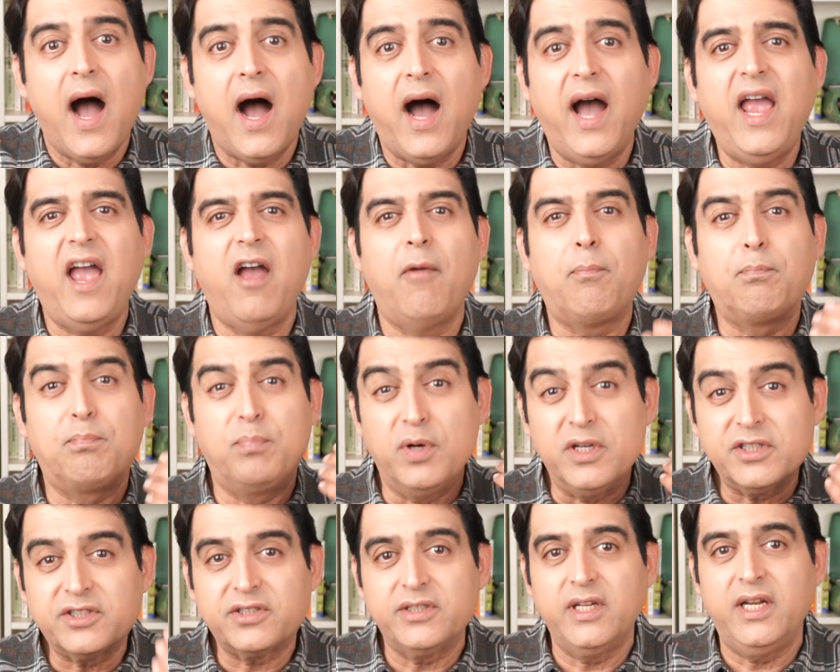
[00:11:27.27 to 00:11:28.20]
I have
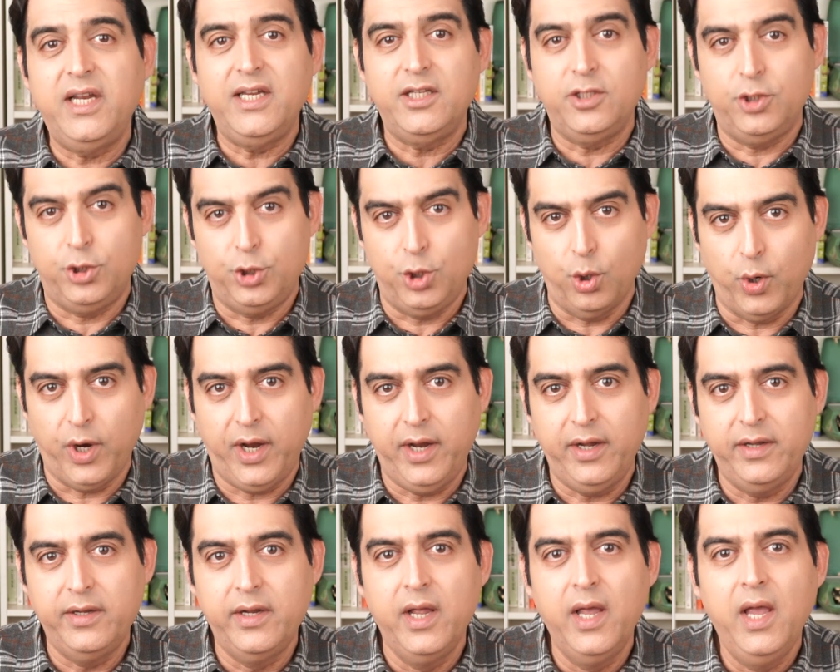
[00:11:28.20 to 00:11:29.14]
personally
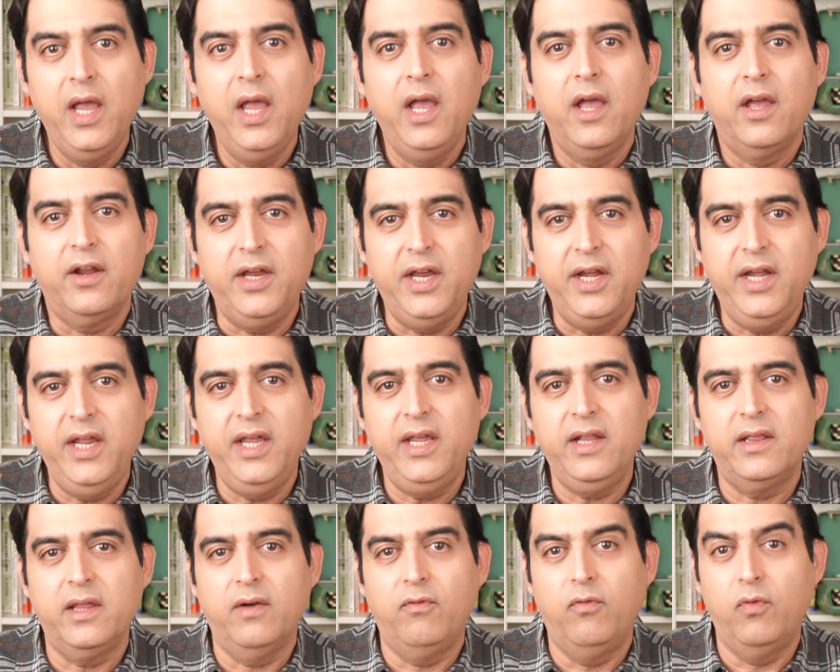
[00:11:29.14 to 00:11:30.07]
enjoyed
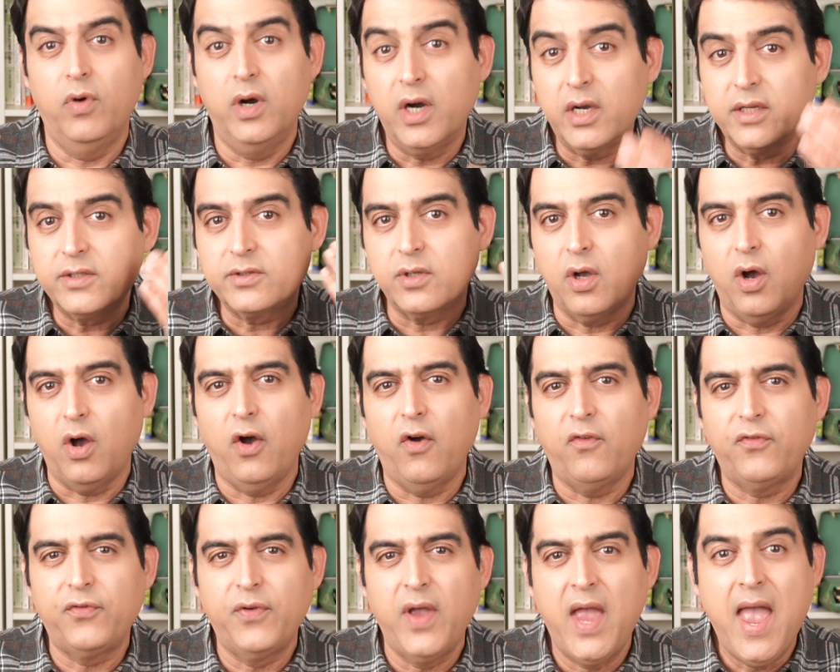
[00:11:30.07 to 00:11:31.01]
reading the works
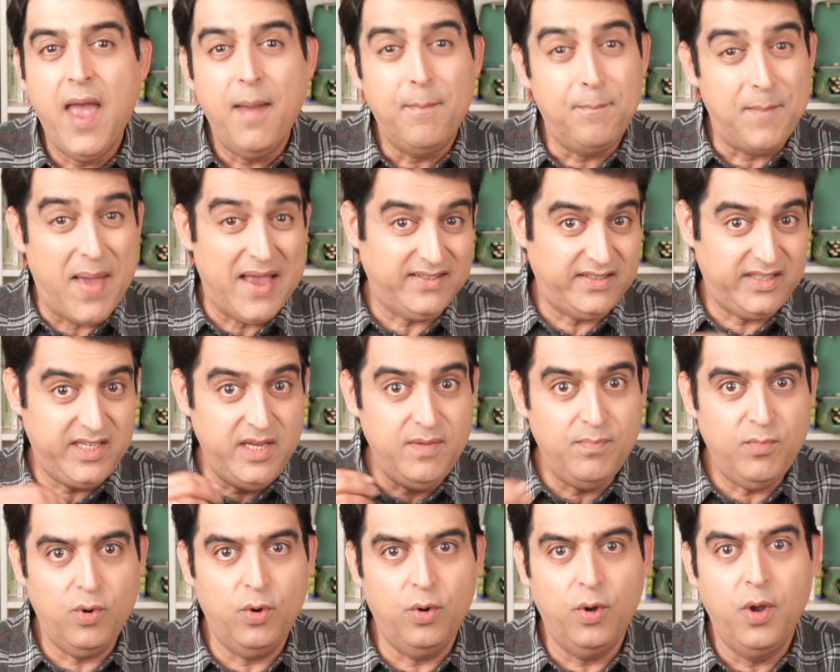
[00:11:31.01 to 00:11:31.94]
of
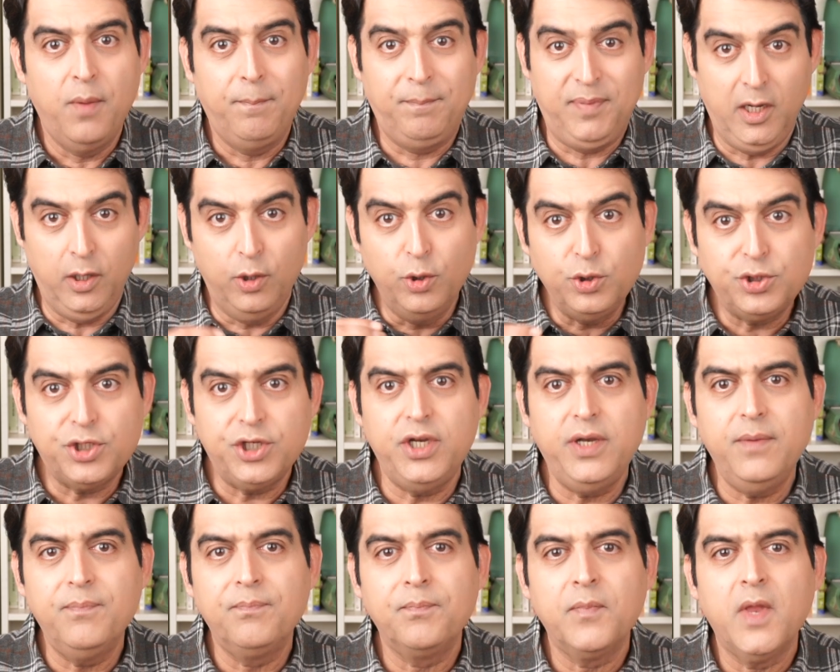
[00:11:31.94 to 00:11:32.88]
Massimo
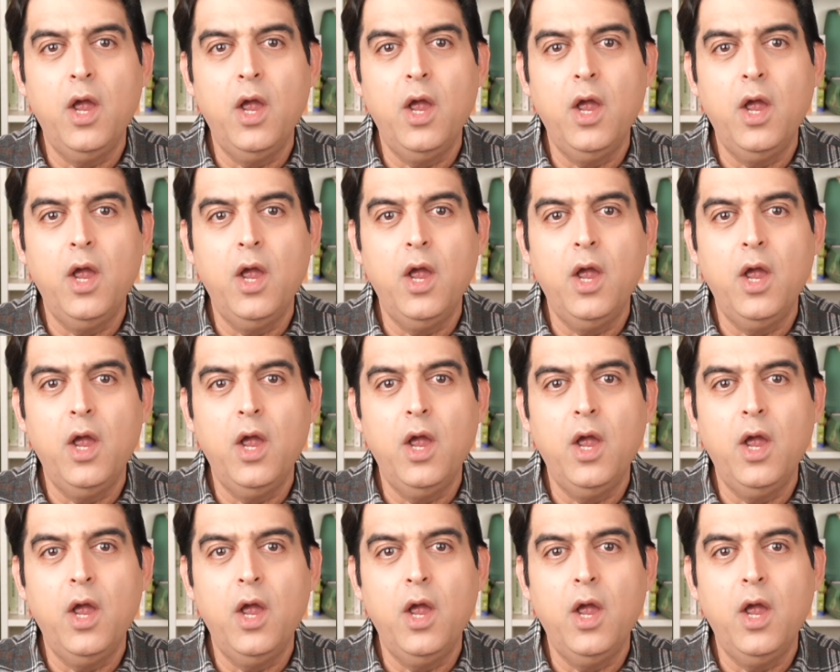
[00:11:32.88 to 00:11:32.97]
Pigliucci,